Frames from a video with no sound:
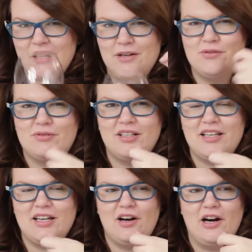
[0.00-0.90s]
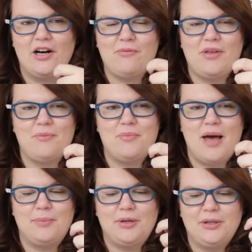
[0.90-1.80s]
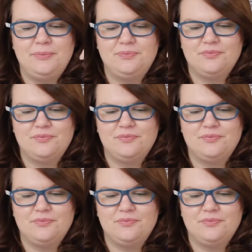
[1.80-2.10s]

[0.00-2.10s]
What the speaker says: I was really hit hard with a pepper.